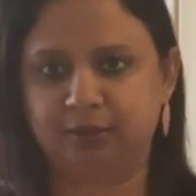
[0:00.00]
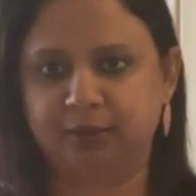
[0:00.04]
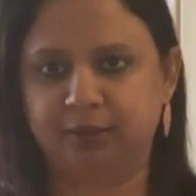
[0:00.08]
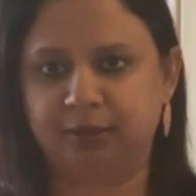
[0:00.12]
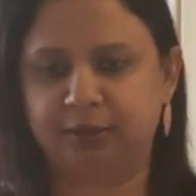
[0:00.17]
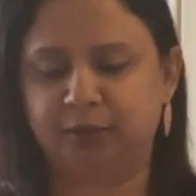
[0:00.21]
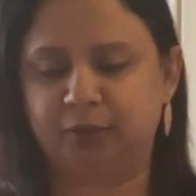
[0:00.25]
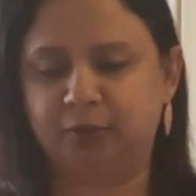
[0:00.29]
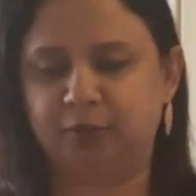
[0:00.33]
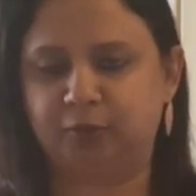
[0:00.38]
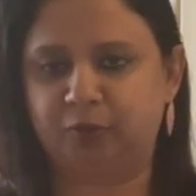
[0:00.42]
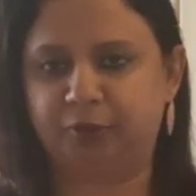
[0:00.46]

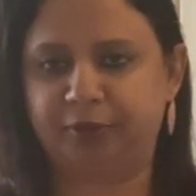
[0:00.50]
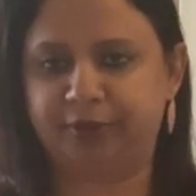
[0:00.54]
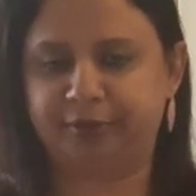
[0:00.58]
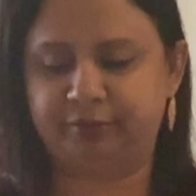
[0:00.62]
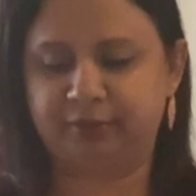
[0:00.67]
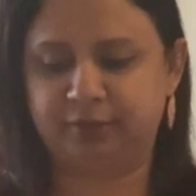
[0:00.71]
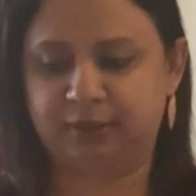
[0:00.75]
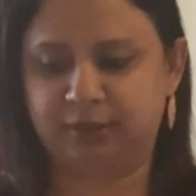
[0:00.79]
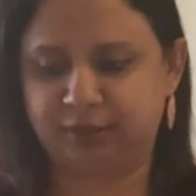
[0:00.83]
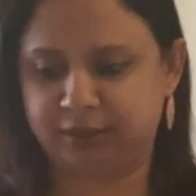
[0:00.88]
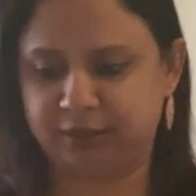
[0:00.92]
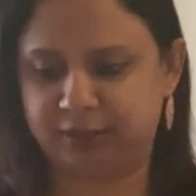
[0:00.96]

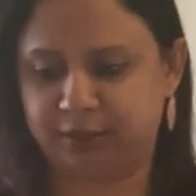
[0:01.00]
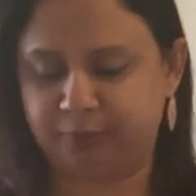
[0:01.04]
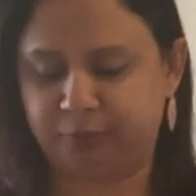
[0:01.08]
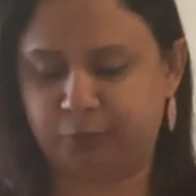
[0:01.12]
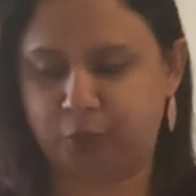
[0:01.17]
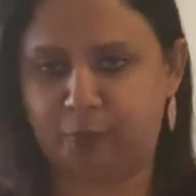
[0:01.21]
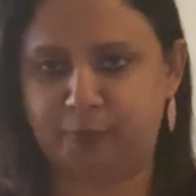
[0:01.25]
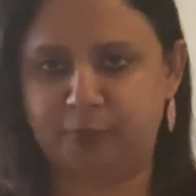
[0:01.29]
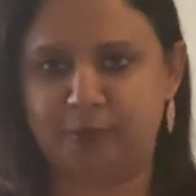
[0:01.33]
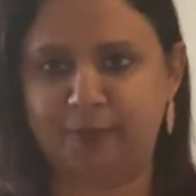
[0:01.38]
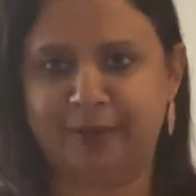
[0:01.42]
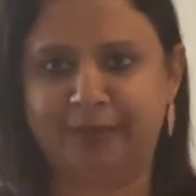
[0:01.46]
whatever is the
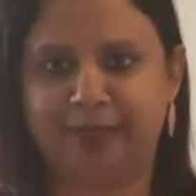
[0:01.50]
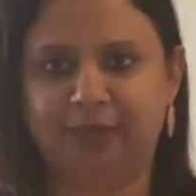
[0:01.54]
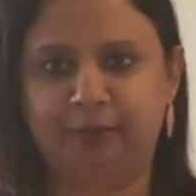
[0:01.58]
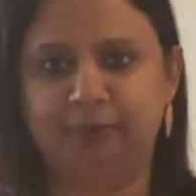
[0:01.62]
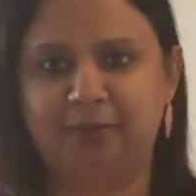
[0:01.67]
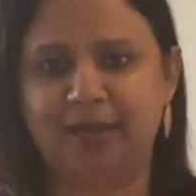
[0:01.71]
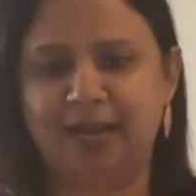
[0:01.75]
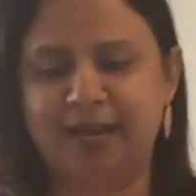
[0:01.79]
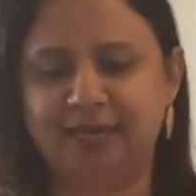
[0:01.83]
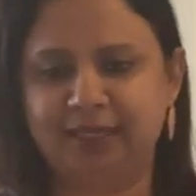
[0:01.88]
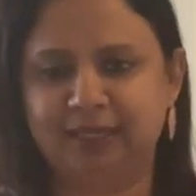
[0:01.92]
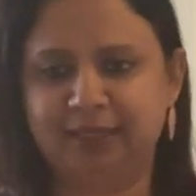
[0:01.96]
problematic
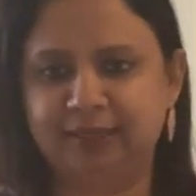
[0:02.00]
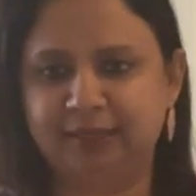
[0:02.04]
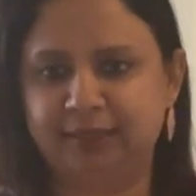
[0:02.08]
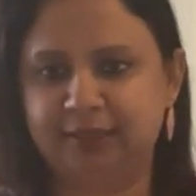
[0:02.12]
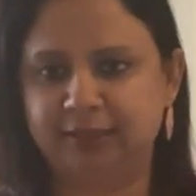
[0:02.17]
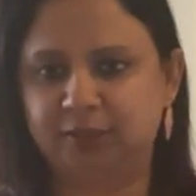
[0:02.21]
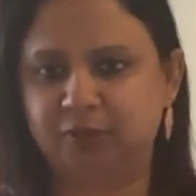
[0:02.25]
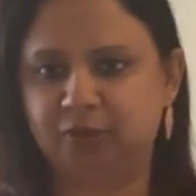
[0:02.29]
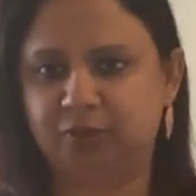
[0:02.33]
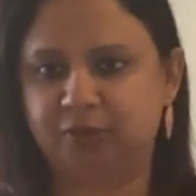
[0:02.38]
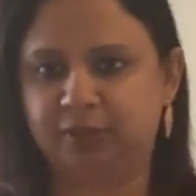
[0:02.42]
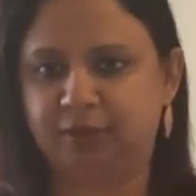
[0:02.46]

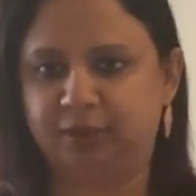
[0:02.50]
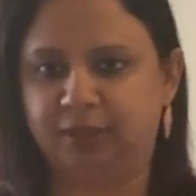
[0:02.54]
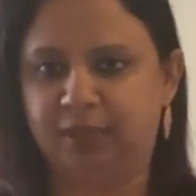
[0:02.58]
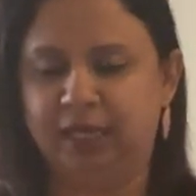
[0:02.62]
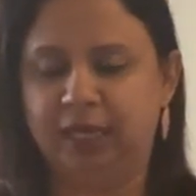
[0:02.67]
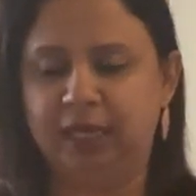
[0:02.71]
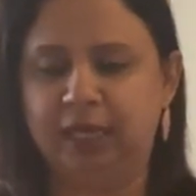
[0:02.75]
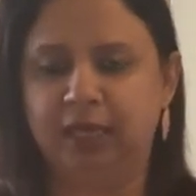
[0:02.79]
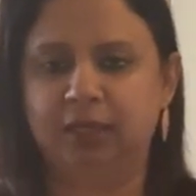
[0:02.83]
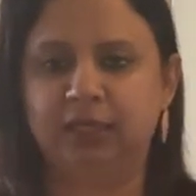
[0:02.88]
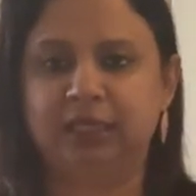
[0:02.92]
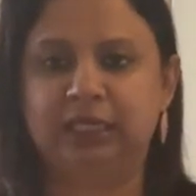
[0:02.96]
planets or
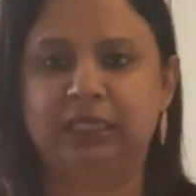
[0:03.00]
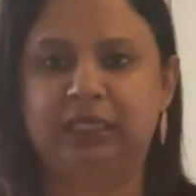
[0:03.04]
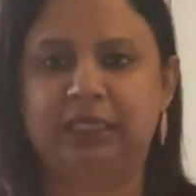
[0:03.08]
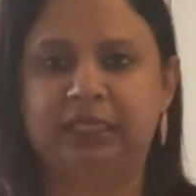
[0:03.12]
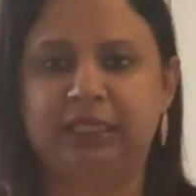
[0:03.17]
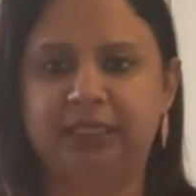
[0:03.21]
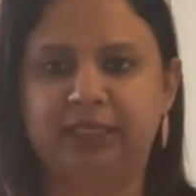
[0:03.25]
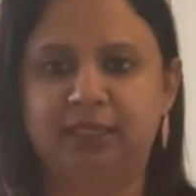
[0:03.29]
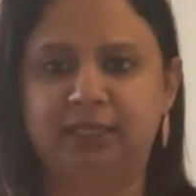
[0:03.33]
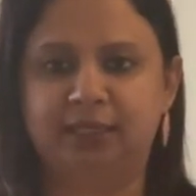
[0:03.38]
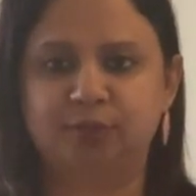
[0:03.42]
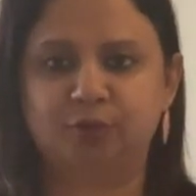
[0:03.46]
key
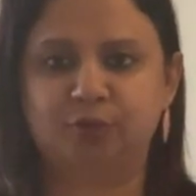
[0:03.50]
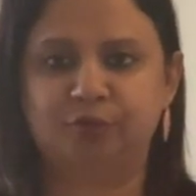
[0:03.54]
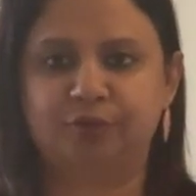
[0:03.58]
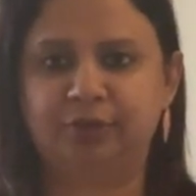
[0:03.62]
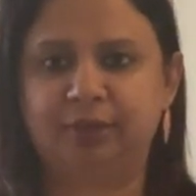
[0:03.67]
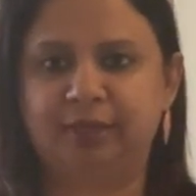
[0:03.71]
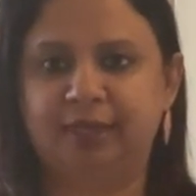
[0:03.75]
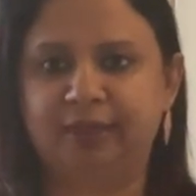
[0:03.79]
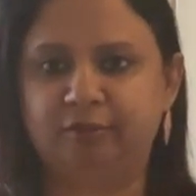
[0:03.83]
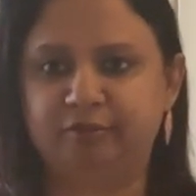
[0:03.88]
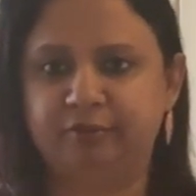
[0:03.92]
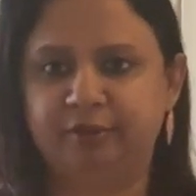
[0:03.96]
areas of your
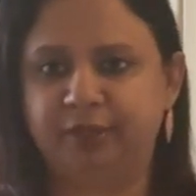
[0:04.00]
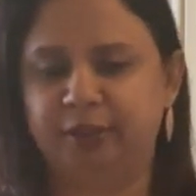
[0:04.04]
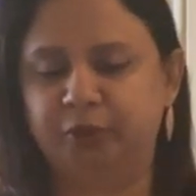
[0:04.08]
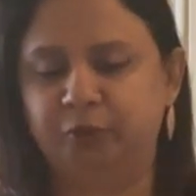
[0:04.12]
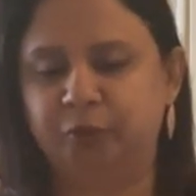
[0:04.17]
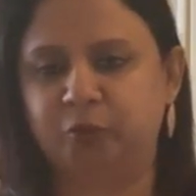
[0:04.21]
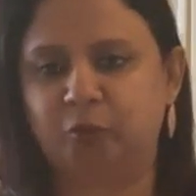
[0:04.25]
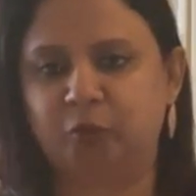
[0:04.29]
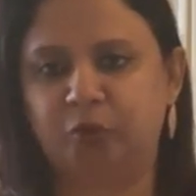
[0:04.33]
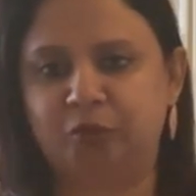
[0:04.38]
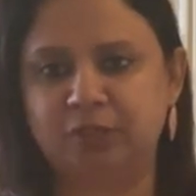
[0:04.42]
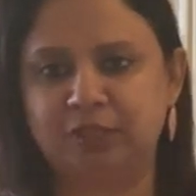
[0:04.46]
life where you
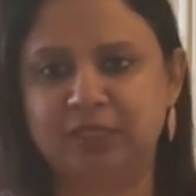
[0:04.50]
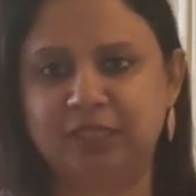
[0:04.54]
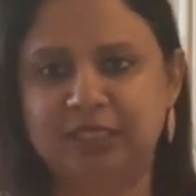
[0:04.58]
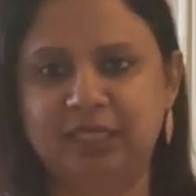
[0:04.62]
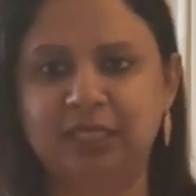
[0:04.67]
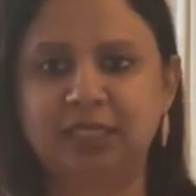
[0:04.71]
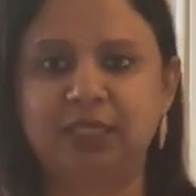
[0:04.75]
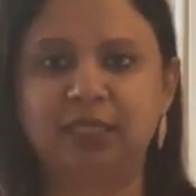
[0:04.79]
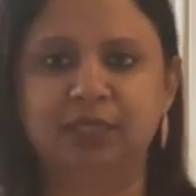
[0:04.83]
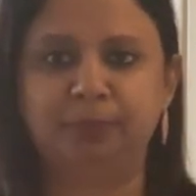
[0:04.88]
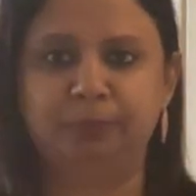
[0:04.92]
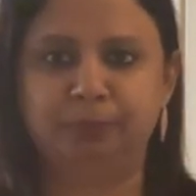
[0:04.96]
want to
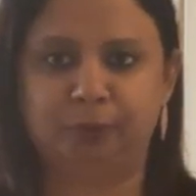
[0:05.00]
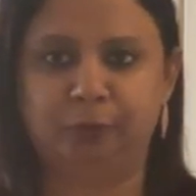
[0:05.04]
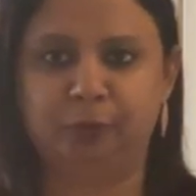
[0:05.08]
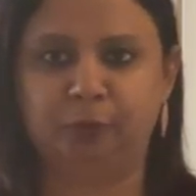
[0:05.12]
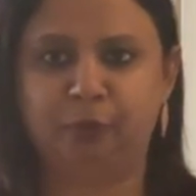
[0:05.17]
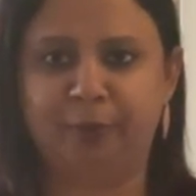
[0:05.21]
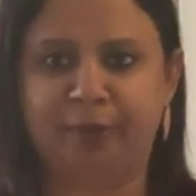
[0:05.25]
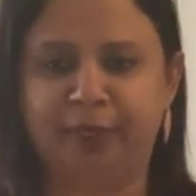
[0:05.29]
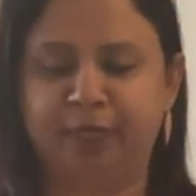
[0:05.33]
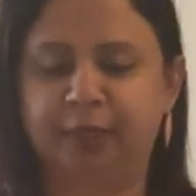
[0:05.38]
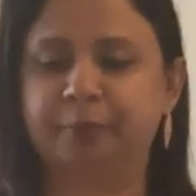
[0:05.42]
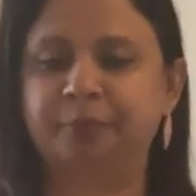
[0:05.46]
seek
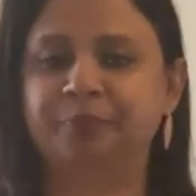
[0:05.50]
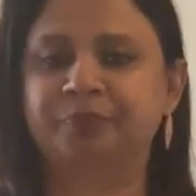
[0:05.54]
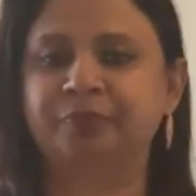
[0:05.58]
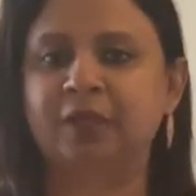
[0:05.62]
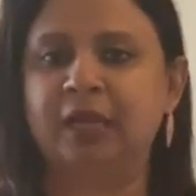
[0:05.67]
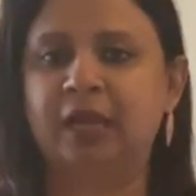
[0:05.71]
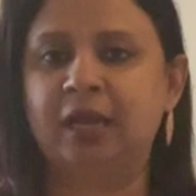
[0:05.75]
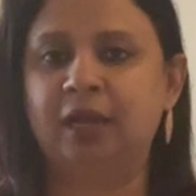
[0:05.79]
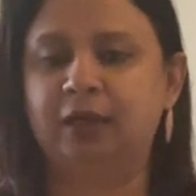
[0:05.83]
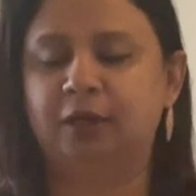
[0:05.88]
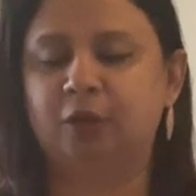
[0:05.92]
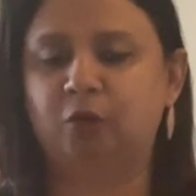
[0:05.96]
improvement.
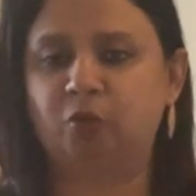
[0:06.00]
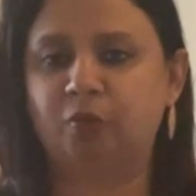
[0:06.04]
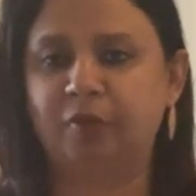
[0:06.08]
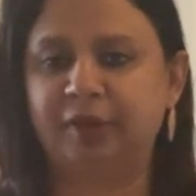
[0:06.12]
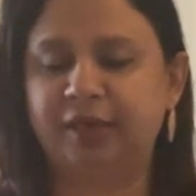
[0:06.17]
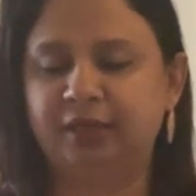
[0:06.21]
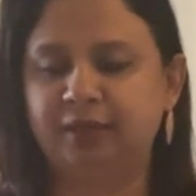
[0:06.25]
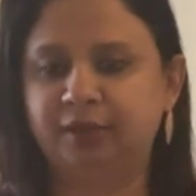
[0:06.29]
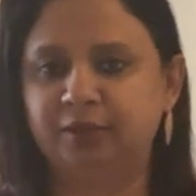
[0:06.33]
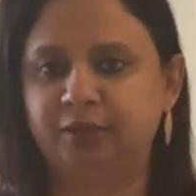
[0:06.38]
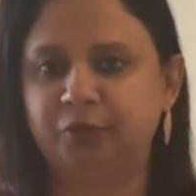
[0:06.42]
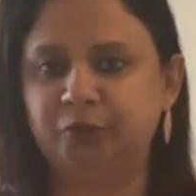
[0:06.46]
Now
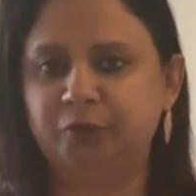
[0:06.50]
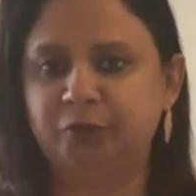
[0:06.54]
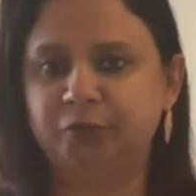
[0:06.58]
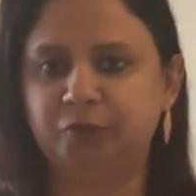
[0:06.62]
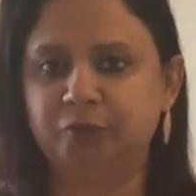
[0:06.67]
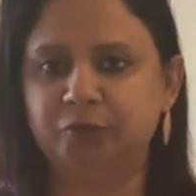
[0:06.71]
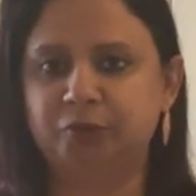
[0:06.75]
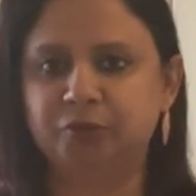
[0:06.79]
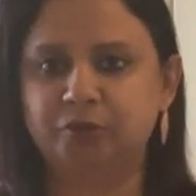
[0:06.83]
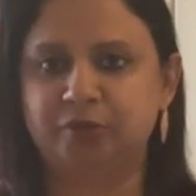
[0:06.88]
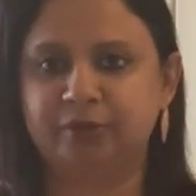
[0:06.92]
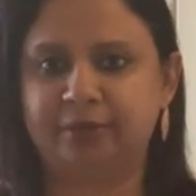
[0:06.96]
when you do
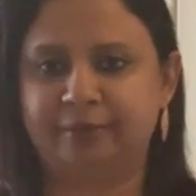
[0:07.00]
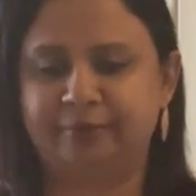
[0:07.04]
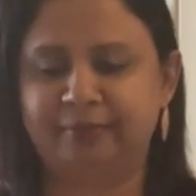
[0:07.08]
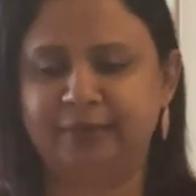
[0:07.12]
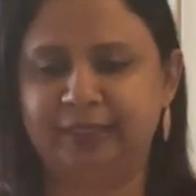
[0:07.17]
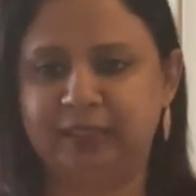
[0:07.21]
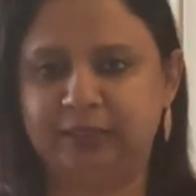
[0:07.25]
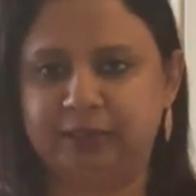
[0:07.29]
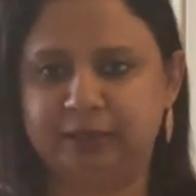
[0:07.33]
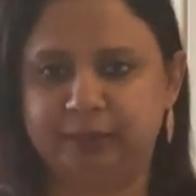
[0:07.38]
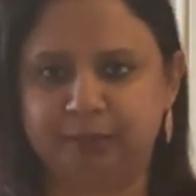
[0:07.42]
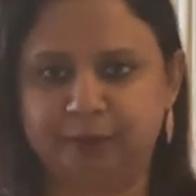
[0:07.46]
those
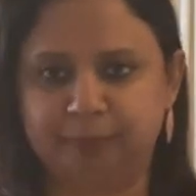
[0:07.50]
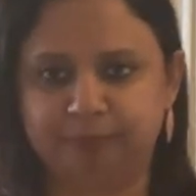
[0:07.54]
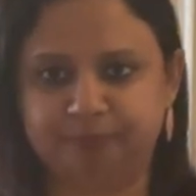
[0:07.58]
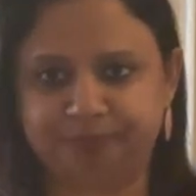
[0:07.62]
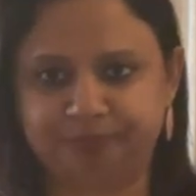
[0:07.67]
remedies,